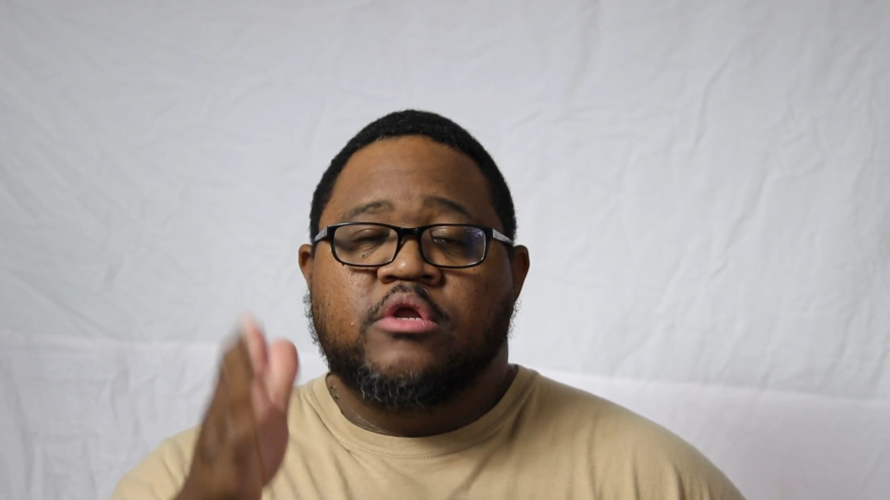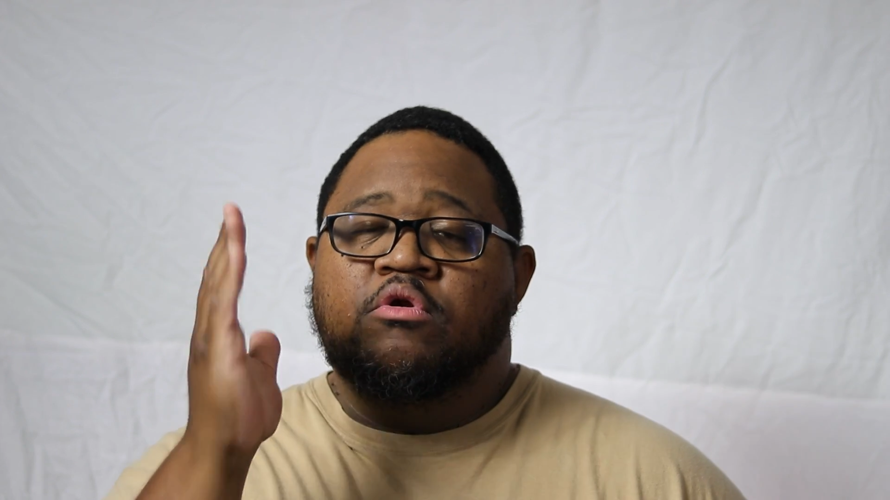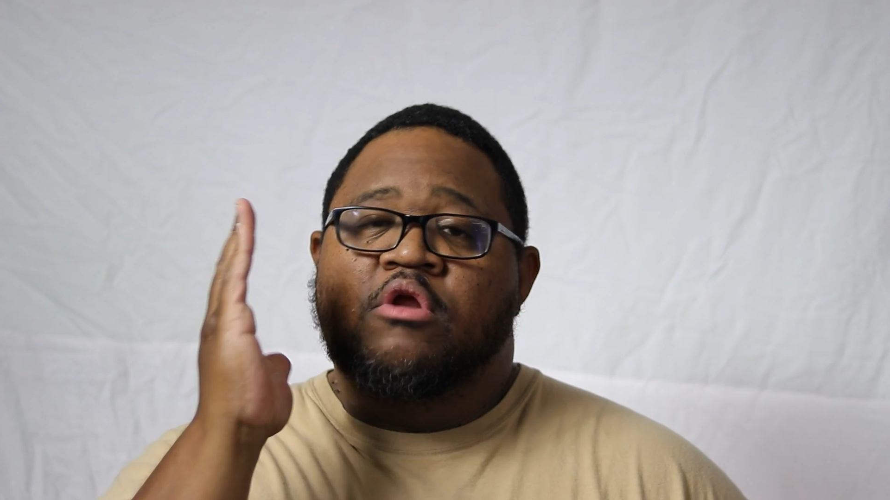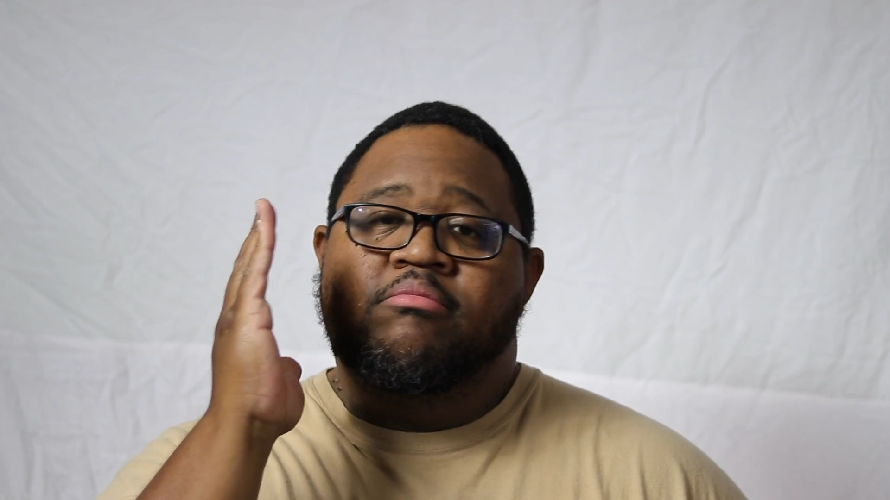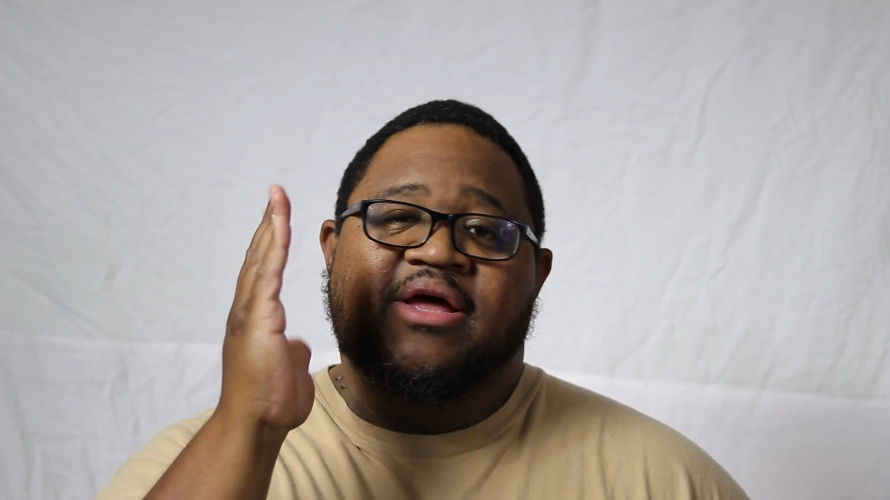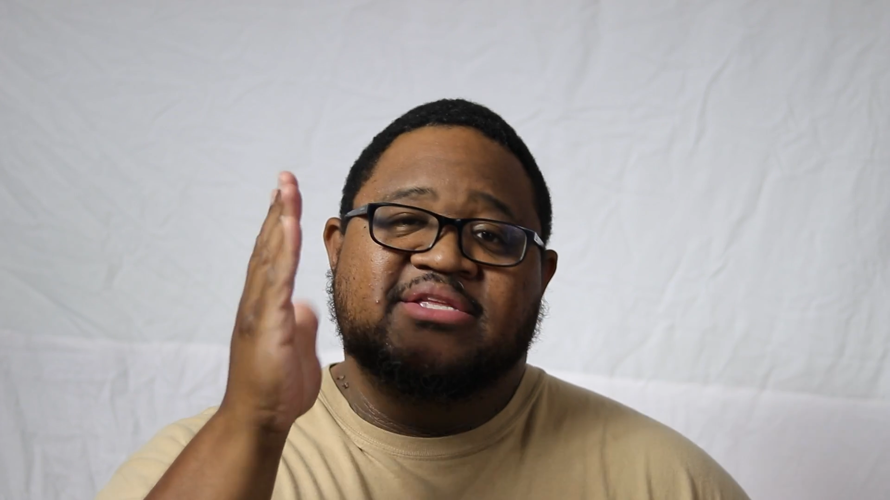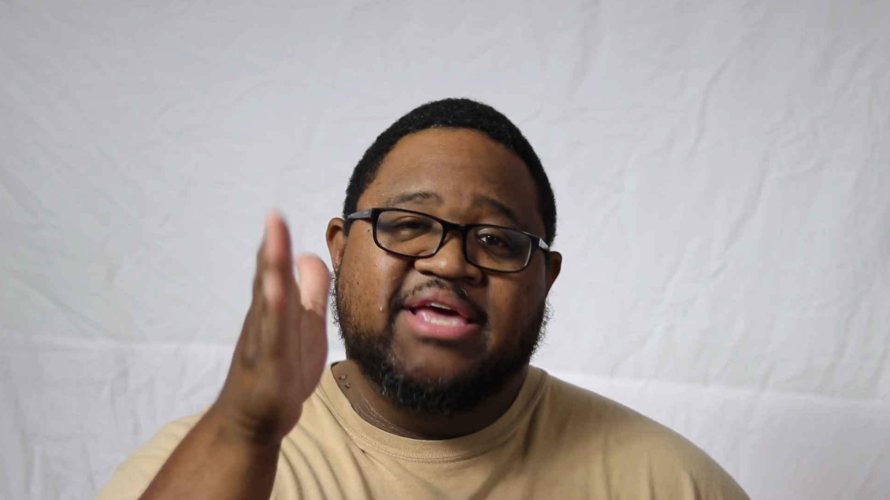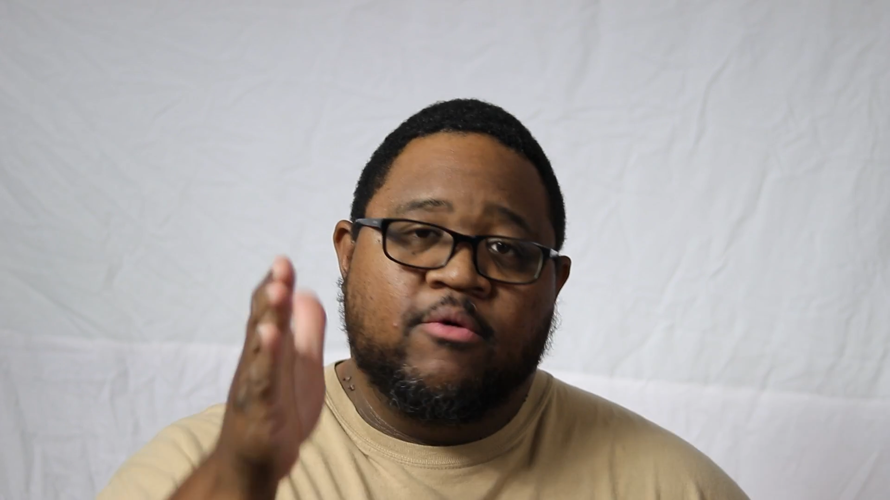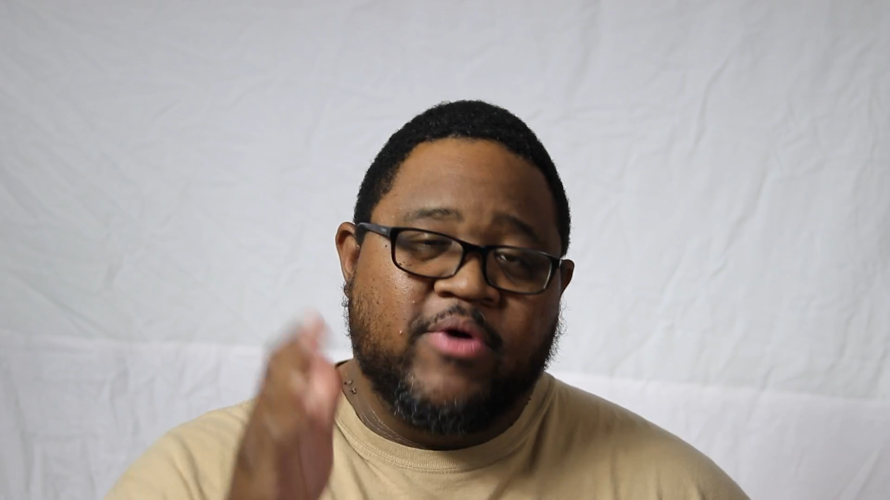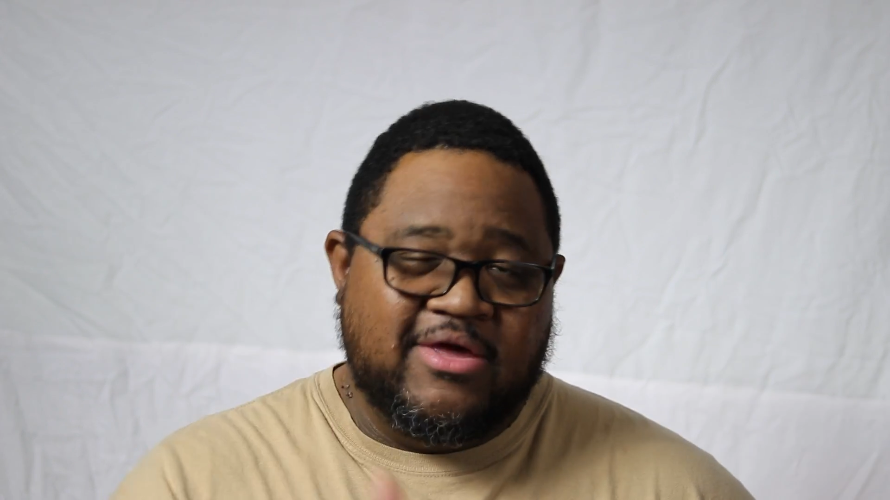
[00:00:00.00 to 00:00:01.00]
Don't let nobody
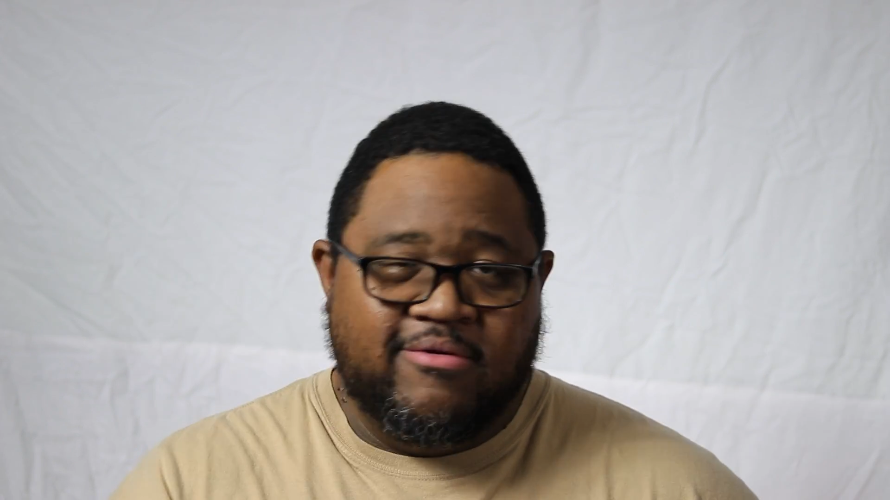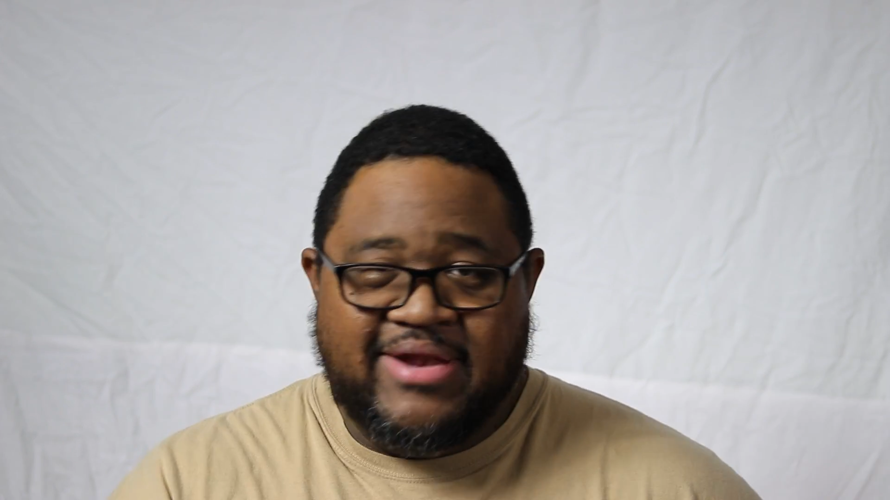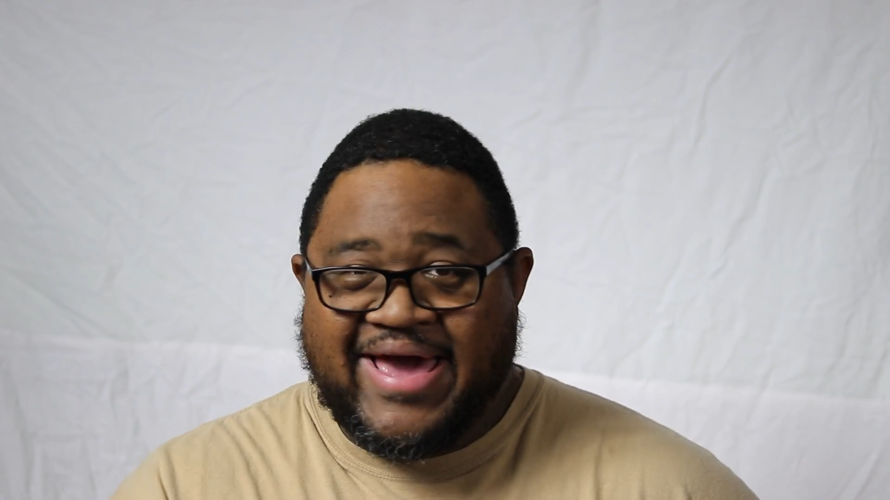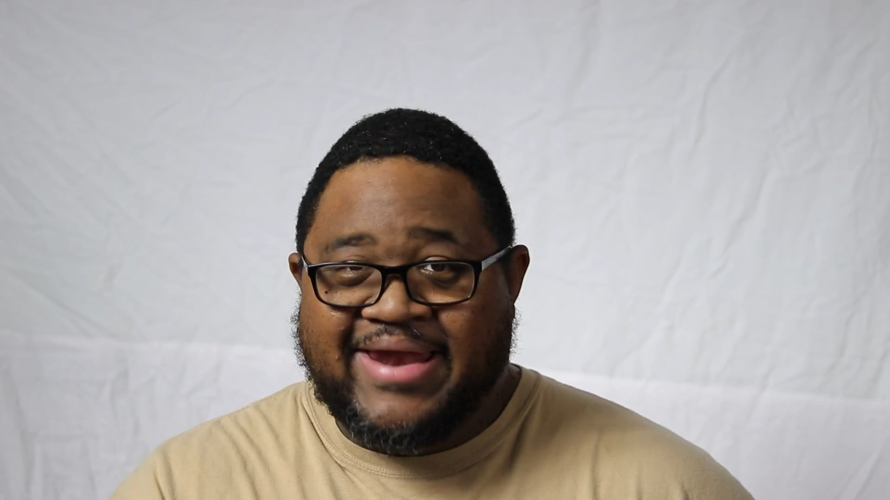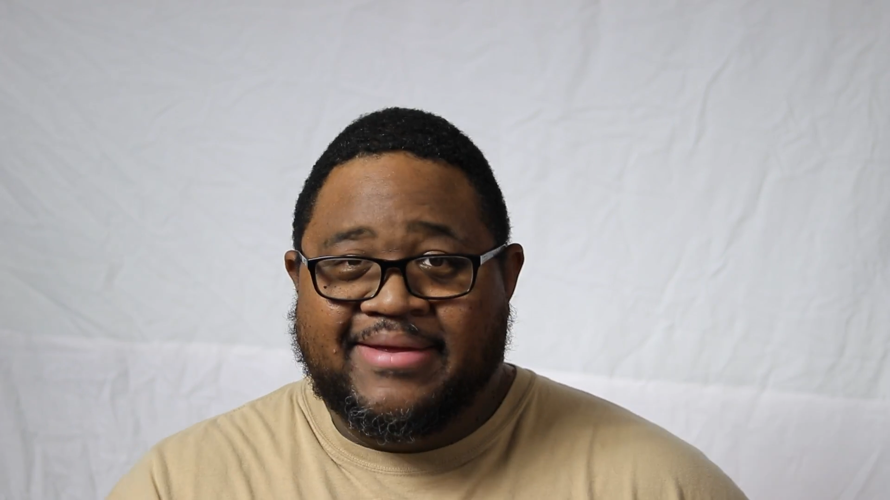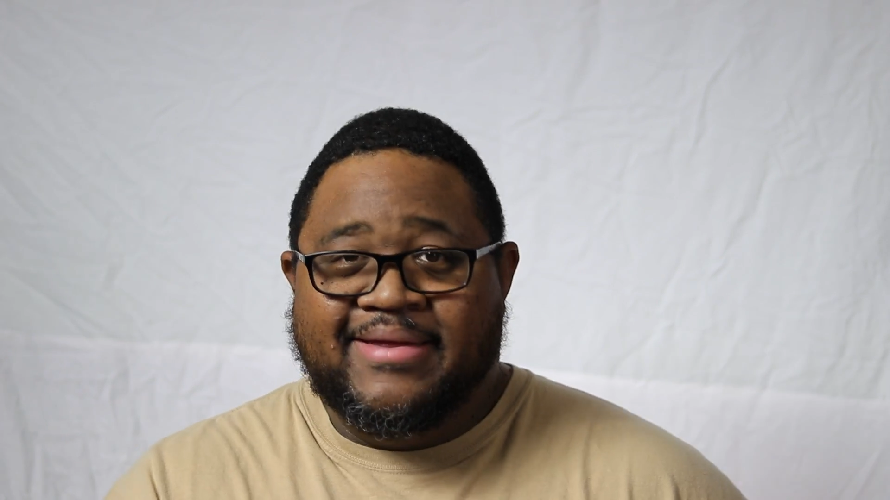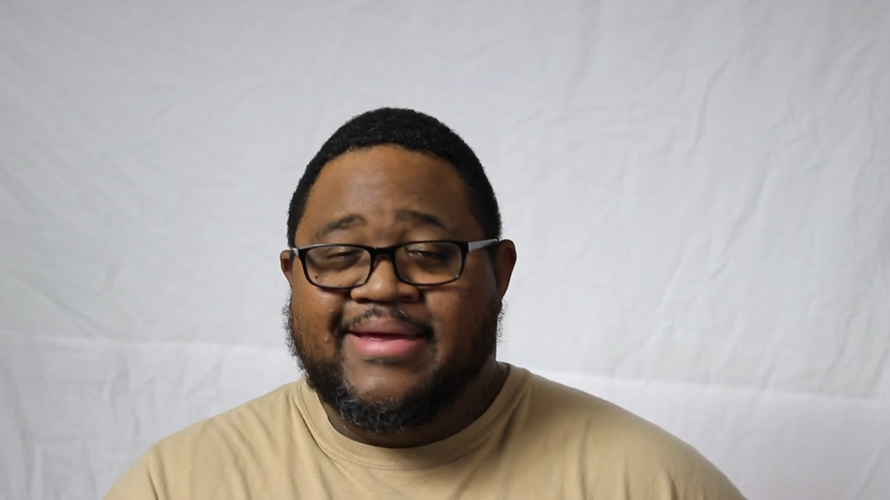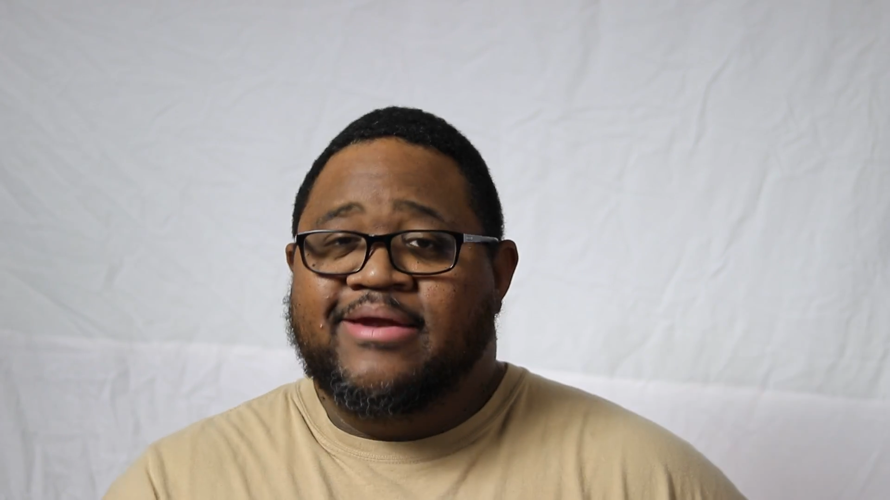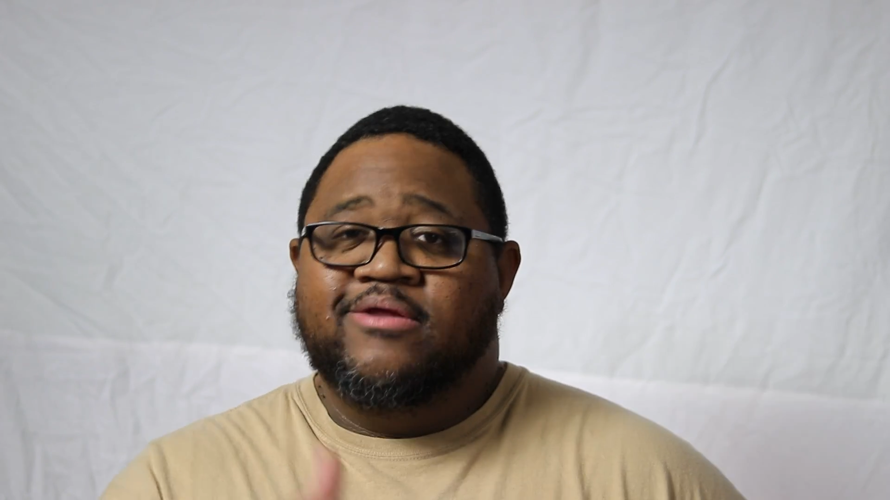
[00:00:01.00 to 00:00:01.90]
take away your ladder.